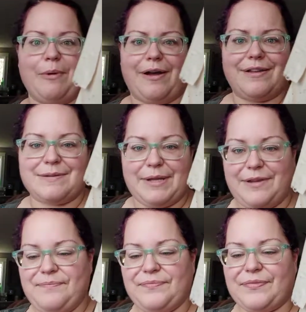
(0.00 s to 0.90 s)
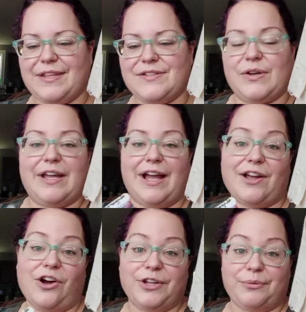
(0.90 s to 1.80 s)
to me. So I
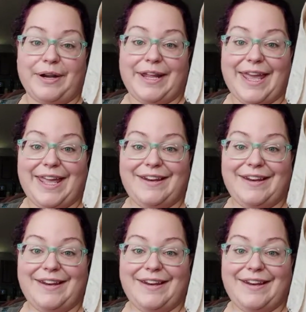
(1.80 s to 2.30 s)
called it Renegade.